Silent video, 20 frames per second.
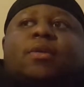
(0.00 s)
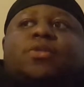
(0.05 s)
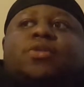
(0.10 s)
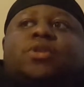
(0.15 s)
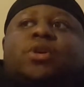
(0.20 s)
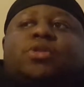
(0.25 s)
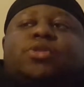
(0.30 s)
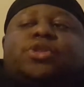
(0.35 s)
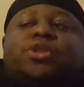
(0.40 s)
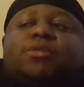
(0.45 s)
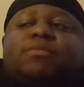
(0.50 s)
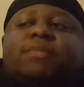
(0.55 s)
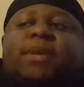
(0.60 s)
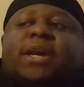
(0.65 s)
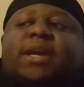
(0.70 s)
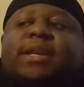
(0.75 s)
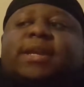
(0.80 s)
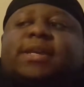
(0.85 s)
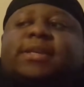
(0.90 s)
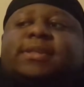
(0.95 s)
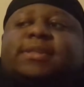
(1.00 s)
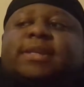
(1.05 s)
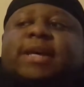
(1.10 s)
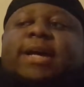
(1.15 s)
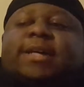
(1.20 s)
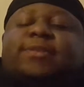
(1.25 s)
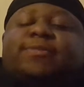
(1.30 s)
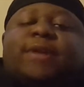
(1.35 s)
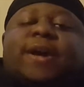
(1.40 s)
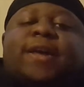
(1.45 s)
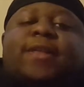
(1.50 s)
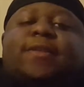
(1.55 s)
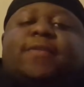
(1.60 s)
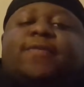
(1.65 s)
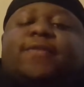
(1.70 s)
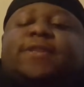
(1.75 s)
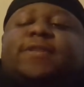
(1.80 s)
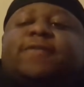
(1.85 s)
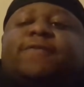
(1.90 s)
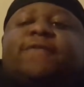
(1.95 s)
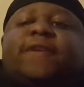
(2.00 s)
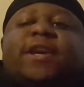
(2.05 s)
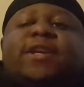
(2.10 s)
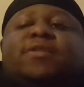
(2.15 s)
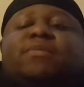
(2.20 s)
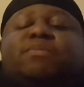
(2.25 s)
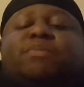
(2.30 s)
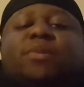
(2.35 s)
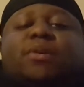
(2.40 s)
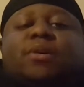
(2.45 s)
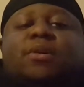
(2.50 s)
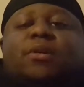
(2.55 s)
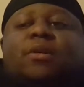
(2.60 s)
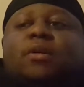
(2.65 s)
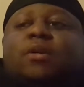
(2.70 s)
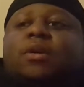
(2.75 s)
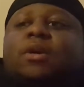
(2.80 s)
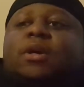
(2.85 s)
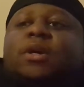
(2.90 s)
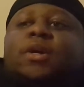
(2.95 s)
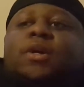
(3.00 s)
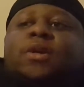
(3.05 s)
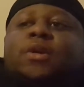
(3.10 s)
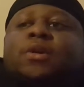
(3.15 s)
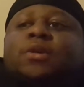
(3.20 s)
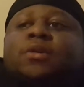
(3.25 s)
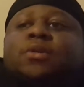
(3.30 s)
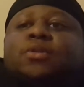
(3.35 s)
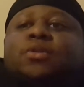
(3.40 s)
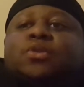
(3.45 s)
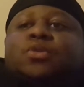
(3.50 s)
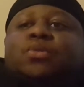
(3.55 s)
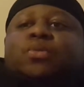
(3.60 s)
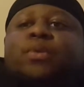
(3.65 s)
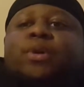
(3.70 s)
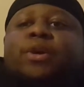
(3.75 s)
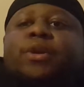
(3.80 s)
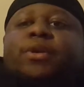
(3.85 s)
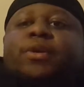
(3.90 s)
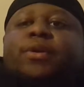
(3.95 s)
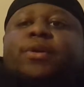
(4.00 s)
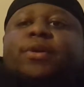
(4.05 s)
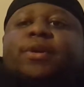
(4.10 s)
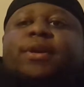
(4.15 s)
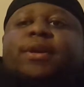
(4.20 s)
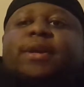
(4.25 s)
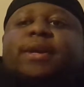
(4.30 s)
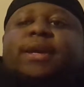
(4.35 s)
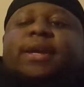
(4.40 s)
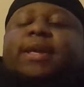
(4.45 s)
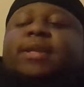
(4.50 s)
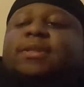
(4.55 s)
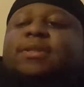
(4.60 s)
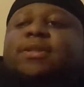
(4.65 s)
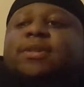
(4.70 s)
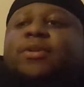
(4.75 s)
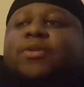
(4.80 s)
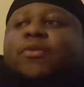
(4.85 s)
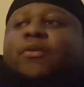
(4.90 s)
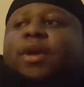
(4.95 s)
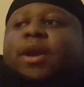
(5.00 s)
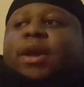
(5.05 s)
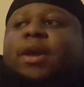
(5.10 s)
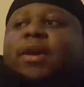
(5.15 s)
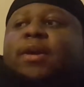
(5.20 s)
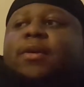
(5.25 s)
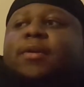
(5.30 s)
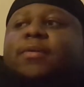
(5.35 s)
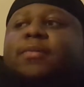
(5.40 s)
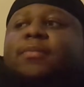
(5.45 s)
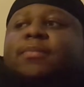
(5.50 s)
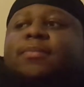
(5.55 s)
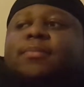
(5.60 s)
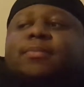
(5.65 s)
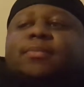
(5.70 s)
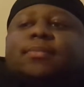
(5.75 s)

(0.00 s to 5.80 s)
social media sites, rather than Facebook, Twitter, Instagram,